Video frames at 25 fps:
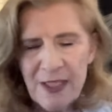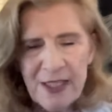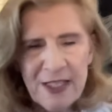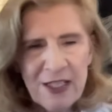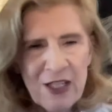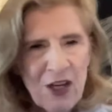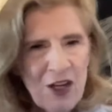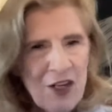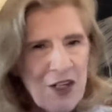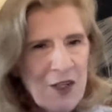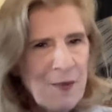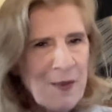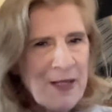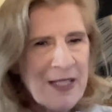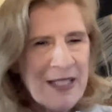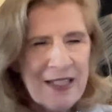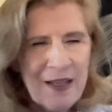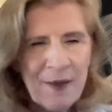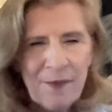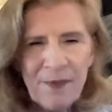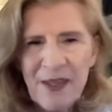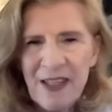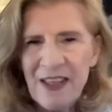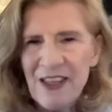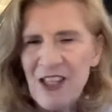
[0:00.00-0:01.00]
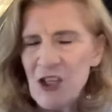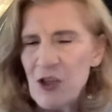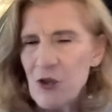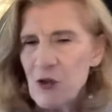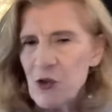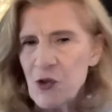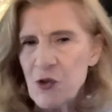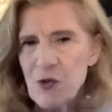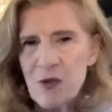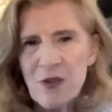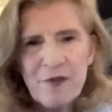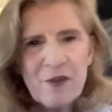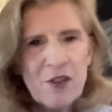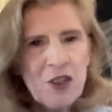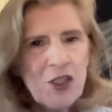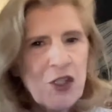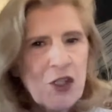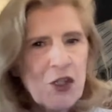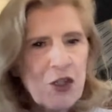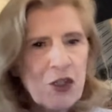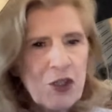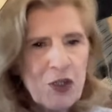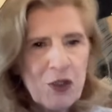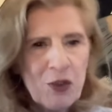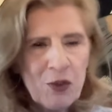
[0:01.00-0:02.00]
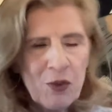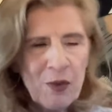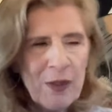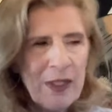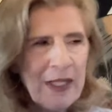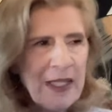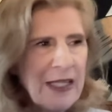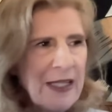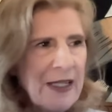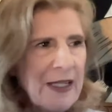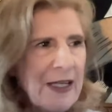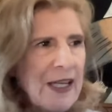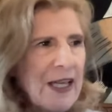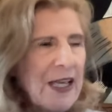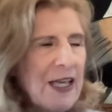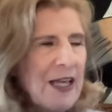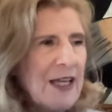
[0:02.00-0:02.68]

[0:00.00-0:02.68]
It's going to be something that you're driven to do here,